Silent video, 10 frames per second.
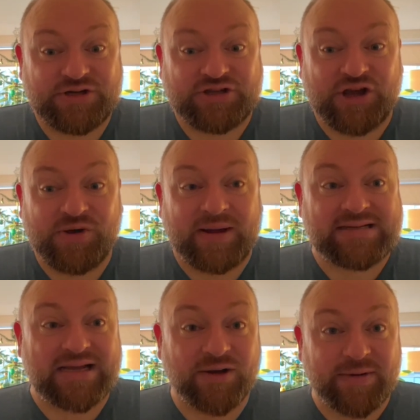So
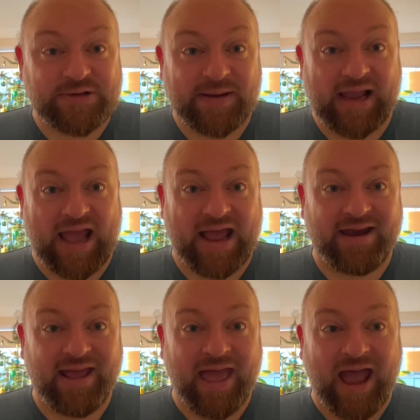until we speak
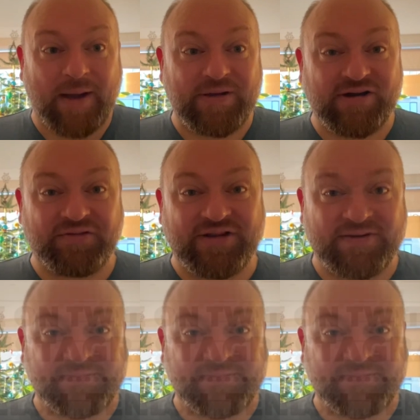again, happy crafting.